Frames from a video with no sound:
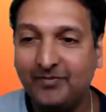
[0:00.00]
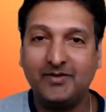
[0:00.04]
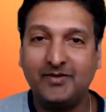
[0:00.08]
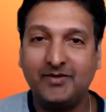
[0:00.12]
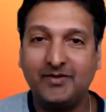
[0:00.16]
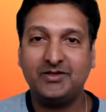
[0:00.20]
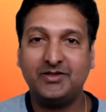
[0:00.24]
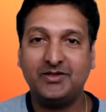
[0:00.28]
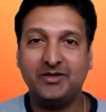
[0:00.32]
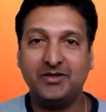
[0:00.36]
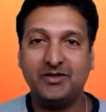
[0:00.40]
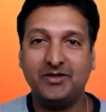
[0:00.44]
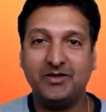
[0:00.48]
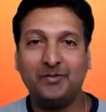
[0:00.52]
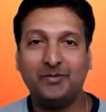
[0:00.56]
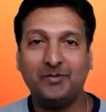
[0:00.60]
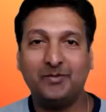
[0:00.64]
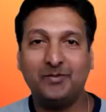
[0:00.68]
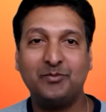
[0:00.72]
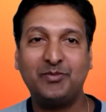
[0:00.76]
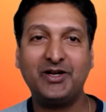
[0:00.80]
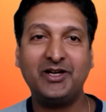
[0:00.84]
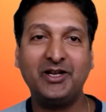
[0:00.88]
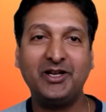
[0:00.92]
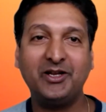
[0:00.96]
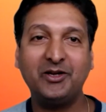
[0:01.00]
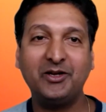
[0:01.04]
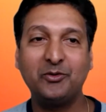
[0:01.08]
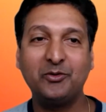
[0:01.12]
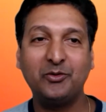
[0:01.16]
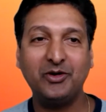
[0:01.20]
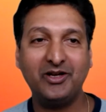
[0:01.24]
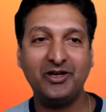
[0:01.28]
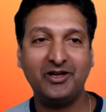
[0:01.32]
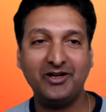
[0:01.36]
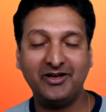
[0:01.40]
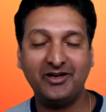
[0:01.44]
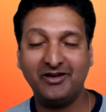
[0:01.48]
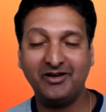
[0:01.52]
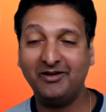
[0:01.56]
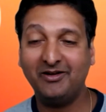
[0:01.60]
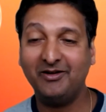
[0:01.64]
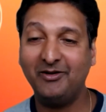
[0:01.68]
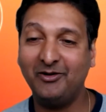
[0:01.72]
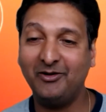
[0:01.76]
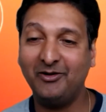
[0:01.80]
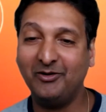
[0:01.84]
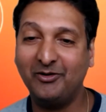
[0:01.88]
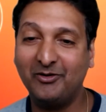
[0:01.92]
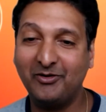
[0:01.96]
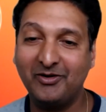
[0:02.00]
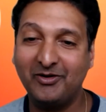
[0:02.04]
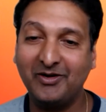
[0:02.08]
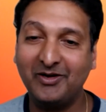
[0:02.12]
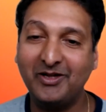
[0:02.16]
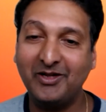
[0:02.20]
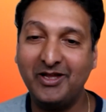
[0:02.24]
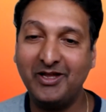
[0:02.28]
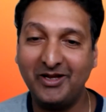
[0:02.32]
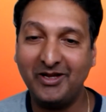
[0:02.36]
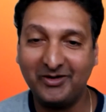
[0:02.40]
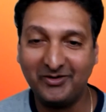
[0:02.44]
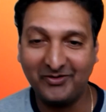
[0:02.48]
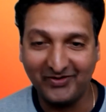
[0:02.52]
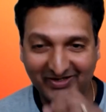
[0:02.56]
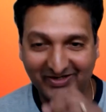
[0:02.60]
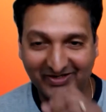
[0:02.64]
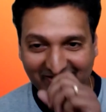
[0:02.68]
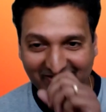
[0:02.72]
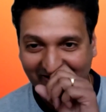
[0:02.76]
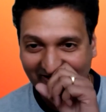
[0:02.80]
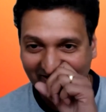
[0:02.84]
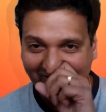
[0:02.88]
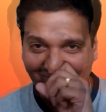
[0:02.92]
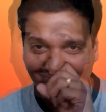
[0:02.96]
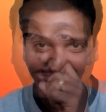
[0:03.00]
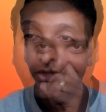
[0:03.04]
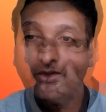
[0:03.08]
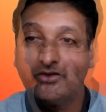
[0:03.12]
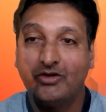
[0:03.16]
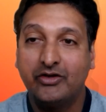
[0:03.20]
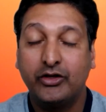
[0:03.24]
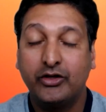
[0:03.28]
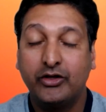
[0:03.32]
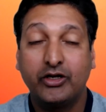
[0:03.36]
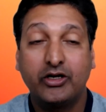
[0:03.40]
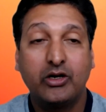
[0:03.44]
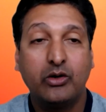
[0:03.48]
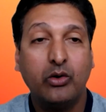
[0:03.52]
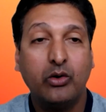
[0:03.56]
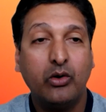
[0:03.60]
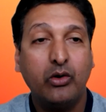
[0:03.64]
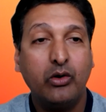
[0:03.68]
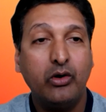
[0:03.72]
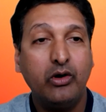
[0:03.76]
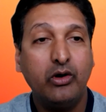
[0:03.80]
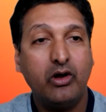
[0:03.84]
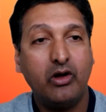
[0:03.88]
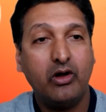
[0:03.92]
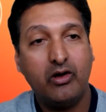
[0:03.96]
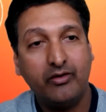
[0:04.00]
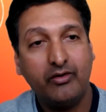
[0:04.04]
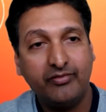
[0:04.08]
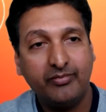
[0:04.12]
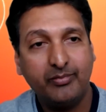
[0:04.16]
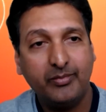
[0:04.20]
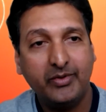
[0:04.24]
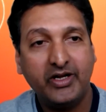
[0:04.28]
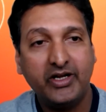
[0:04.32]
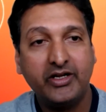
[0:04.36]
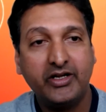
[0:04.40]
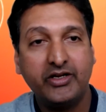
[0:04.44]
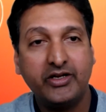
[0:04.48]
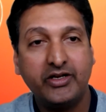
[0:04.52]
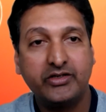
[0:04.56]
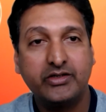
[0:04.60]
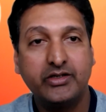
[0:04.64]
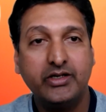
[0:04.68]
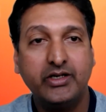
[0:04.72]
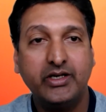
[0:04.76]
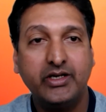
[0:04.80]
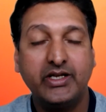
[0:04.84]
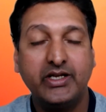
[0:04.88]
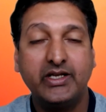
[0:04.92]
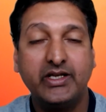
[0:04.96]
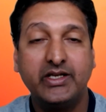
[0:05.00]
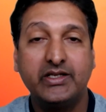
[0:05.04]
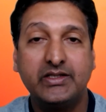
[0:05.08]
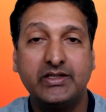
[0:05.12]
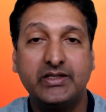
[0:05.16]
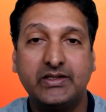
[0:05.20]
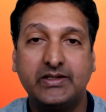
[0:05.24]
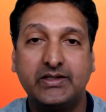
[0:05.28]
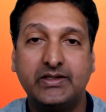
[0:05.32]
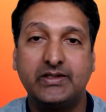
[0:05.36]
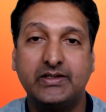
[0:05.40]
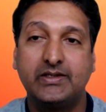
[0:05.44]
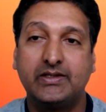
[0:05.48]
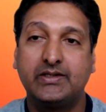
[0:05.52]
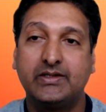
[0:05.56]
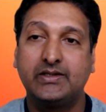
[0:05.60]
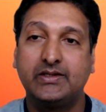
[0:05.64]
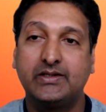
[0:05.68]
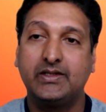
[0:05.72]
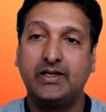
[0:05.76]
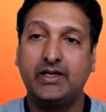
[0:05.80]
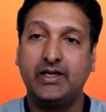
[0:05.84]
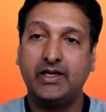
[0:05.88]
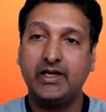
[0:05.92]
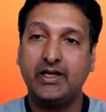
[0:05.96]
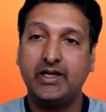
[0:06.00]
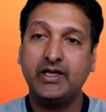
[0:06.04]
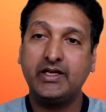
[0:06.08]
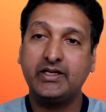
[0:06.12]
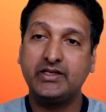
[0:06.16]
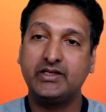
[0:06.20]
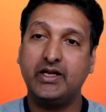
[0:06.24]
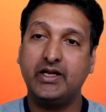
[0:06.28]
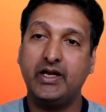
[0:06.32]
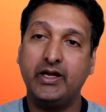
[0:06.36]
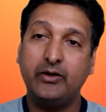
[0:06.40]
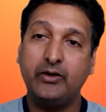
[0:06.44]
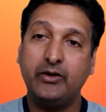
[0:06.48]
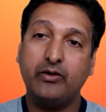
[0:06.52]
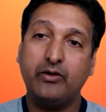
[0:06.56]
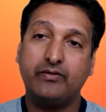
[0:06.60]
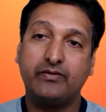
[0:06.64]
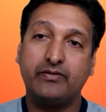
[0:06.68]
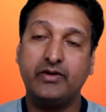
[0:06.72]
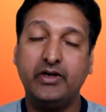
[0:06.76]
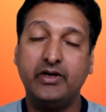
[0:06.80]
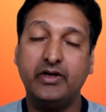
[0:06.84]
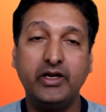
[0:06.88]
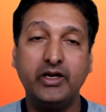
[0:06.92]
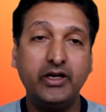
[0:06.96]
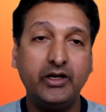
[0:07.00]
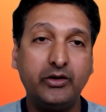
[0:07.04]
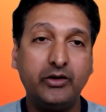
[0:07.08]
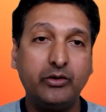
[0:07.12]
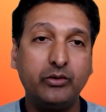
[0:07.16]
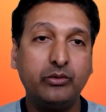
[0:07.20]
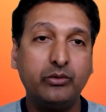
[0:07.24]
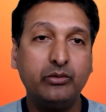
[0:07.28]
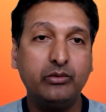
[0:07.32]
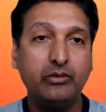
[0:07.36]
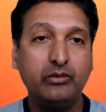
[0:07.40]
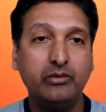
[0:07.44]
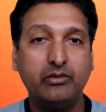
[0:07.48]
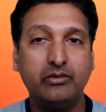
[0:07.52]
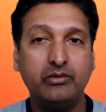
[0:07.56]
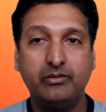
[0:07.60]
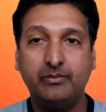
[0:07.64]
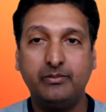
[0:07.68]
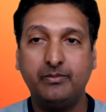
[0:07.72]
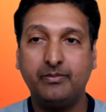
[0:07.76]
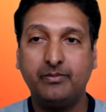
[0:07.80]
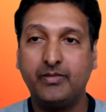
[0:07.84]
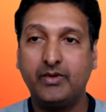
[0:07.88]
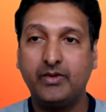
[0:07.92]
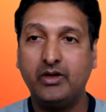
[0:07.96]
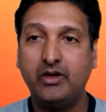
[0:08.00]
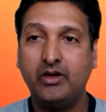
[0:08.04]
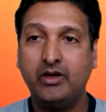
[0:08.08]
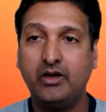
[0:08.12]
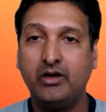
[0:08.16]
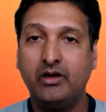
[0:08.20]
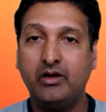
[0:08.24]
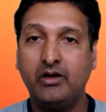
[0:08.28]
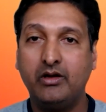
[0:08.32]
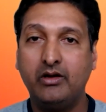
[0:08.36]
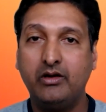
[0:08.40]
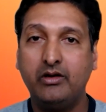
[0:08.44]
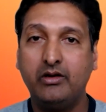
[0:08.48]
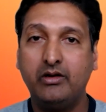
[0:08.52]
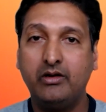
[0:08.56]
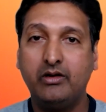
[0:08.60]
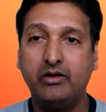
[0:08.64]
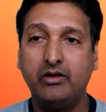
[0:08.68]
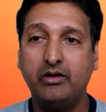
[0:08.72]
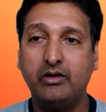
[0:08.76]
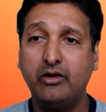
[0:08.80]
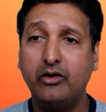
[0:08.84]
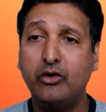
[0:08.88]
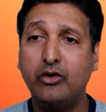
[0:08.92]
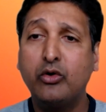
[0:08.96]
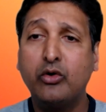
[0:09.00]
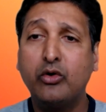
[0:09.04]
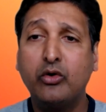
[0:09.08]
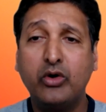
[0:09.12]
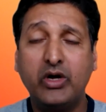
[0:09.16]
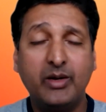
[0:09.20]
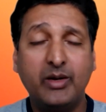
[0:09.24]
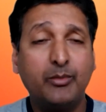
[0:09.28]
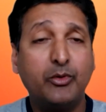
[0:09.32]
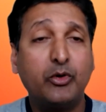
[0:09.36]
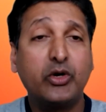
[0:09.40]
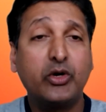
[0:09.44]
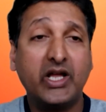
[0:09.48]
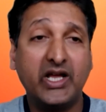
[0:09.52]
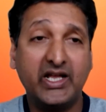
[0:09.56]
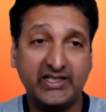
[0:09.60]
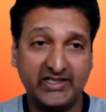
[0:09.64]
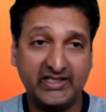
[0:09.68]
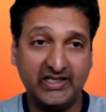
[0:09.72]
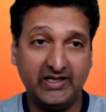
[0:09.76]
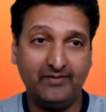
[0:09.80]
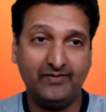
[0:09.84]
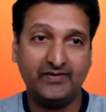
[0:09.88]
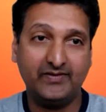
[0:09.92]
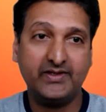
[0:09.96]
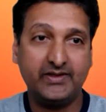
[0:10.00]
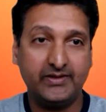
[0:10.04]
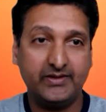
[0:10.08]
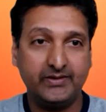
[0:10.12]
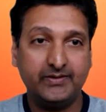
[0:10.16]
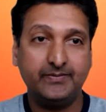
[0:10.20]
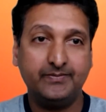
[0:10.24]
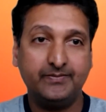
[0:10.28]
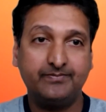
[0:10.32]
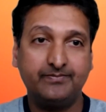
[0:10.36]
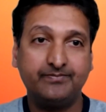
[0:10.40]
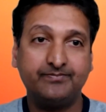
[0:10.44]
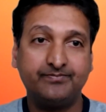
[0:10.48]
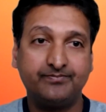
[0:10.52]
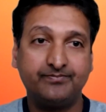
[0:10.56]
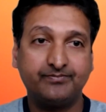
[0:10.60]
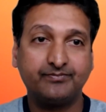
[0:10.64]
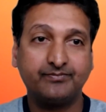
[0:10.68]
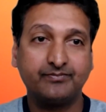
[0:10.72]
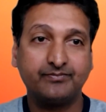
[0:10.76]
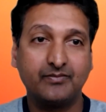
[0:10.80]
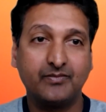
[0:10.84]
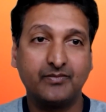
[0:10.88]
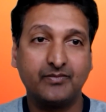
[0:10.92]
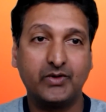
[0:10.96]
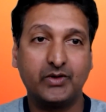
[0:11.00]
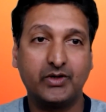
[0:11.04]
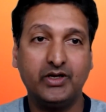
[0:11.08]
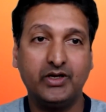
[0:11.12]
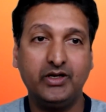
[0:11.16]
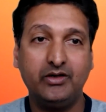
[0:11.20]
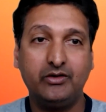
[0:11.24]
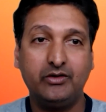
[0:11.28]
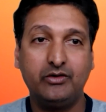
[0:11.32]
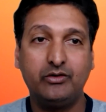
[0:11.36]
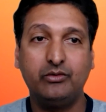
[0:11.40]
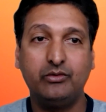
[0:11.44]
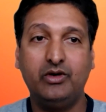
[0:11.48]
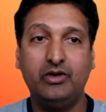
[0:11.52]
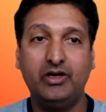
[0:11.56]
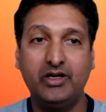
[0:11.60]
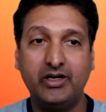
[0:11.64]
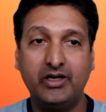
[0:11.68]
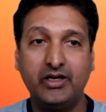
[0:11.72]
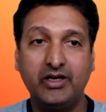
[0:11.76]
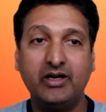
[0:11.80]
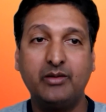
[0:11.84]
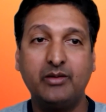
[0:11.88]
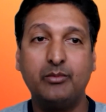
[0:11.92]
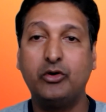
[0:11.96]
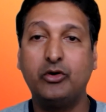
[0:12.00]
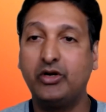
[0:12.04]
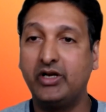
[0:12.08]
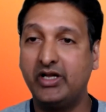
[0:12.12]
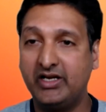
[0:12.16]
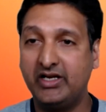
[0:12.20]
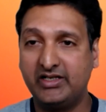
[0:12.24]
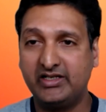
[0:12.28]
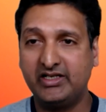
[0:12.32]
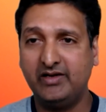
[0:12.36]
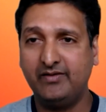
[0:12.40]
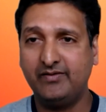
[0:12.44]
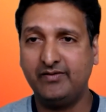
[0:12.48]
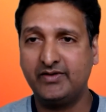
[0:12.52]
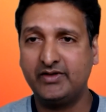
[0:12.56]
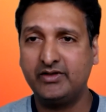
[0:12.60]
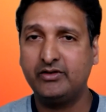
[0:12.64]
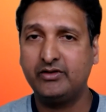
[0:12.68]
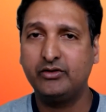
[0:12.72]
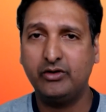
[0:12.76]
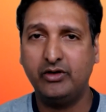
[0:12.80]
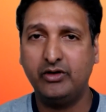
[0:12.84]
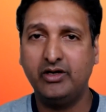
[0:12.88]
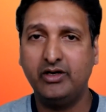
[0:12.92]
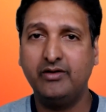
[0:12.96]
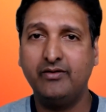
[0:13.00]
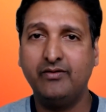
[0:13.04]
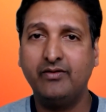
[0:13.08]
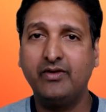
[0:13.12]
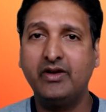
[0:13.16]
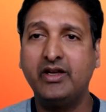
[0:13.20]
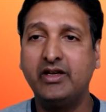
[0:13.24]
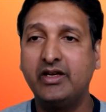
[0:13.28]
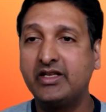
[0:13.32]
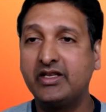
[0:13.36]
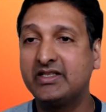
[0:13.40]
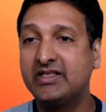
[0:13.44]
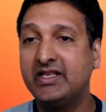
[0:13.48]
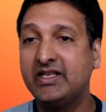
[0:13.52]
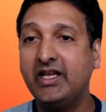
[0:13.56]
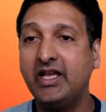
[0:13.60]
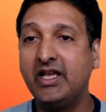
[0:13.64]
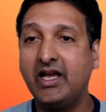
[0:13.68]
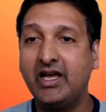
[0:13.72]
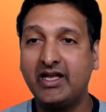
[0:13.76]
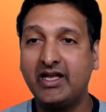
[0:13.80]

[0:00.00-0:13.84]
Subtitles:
that's a pretty good and a long question. So the goal of meditation is end of the day to know about ourselves. Okay, to learn about ourselves. When I say